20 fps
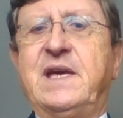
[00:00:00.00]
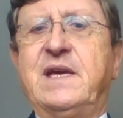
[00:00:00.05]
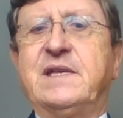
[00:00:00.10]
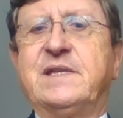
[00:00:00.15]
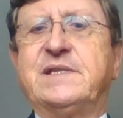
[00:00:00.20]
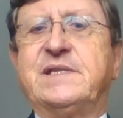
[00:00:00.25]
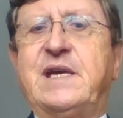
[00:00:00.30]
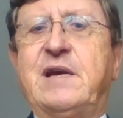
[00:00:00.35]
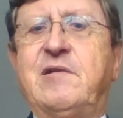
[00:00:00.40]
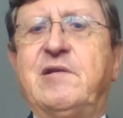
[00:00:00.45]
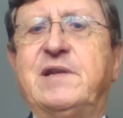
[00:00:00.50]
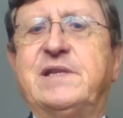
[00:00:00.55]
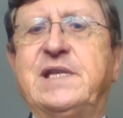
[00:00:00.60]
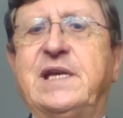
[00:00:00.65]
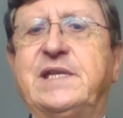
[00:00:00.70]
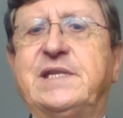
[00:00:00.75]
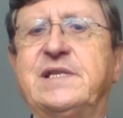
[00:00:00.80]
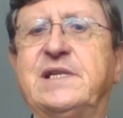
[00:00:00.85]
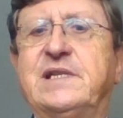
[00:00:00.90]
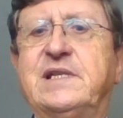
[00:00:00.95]
Sarah
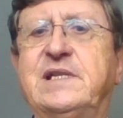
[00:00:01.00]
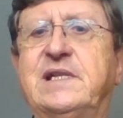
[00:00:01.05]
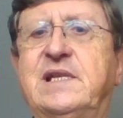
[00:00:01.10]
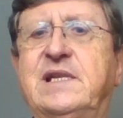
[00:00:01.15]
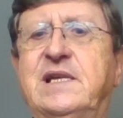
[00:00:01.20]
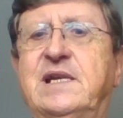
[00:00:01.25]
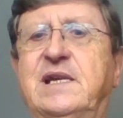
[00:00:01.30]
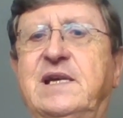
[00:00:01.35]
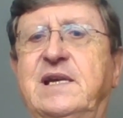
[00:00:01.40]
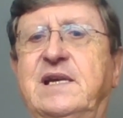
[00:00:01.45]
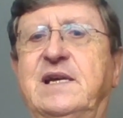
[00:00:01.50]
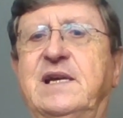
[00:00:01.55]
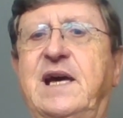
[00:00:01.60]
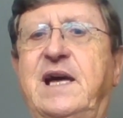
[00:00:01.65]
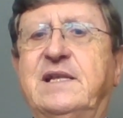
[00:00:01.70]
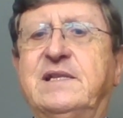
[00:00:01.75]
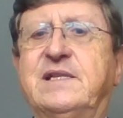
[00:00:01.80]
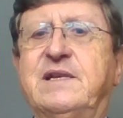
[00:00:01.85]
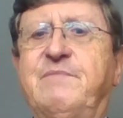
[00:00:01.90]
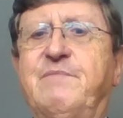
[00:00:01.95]
Disson,
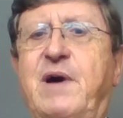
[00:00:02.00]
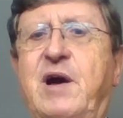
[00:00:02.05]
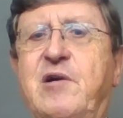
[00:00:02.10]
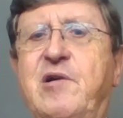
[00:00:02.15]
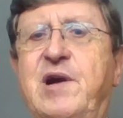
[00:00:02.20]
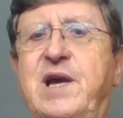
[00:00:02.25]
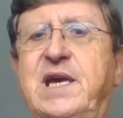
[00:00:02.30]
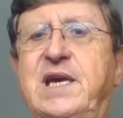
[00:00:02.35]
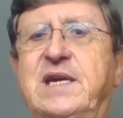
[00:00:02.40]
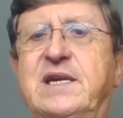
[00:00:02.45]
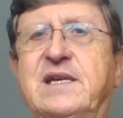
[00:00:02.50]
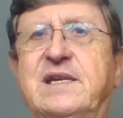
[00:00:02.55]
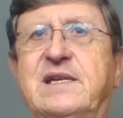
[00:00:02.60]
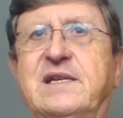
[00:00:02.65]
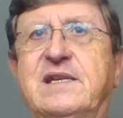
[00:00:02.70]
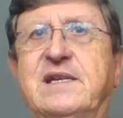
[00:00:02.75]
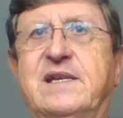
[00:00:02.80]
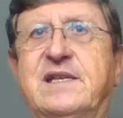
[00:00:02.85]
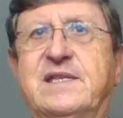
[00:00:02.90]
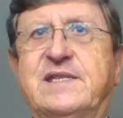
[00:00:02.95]
Andy Murray
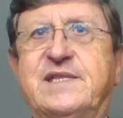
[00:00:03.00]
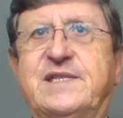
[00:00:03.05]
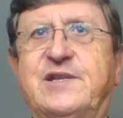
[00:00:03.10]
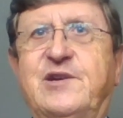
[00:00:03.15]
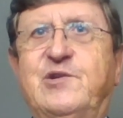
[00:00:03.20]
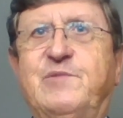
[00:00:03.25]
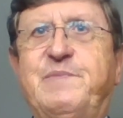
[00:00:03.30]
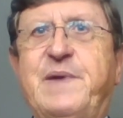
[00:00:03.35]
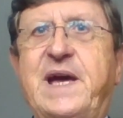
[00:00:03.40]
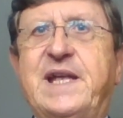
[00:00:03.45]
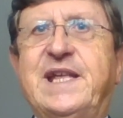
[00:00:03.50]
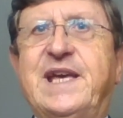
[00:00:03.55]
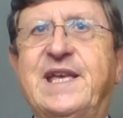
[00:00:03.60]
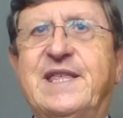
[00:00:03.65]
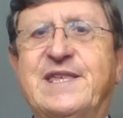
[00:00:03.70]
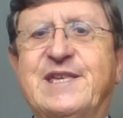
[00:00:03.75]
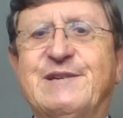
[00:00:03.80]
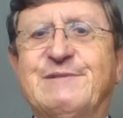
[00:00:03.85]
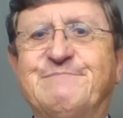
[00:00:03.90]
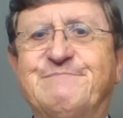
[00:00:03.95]
and Sue
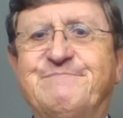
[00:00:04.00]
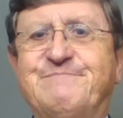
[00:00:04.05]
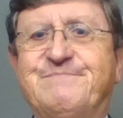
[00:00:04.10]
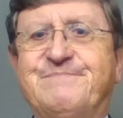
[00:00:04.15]
Bennett.